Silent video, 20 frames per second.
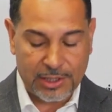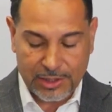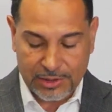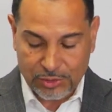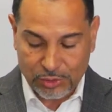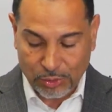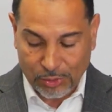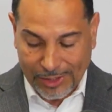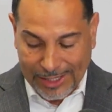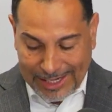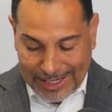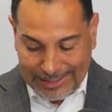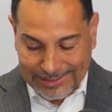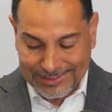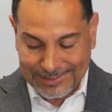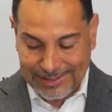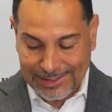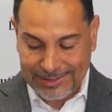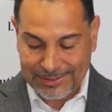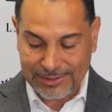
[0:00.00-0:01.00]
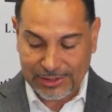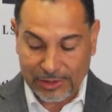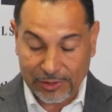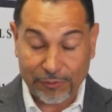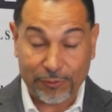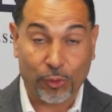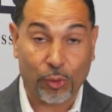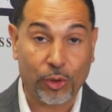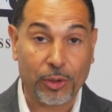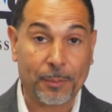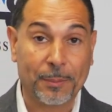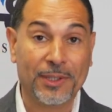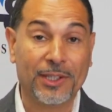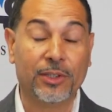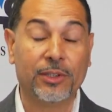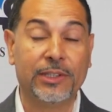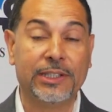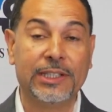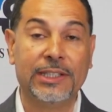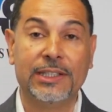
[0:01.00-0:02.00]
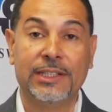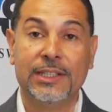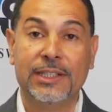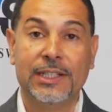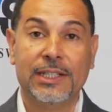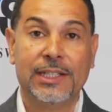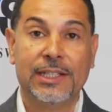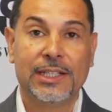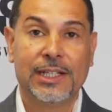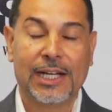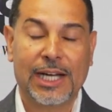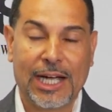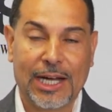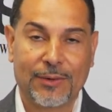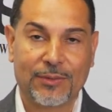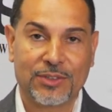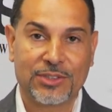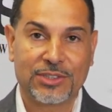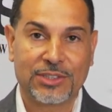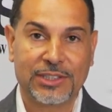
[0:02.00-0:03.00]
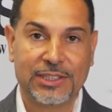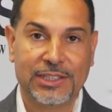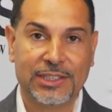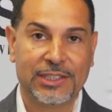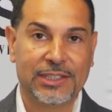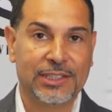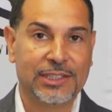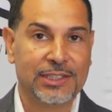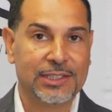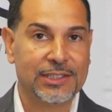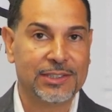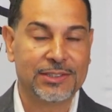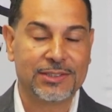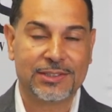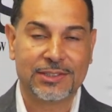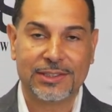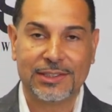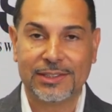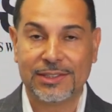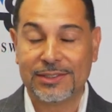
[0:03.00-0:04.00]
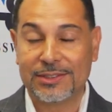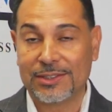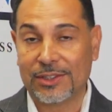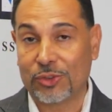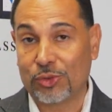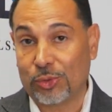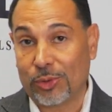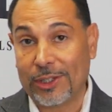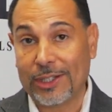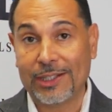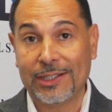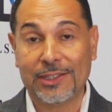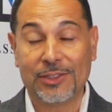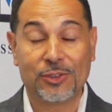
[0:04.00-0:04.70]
So access and affordability obviously is a trend.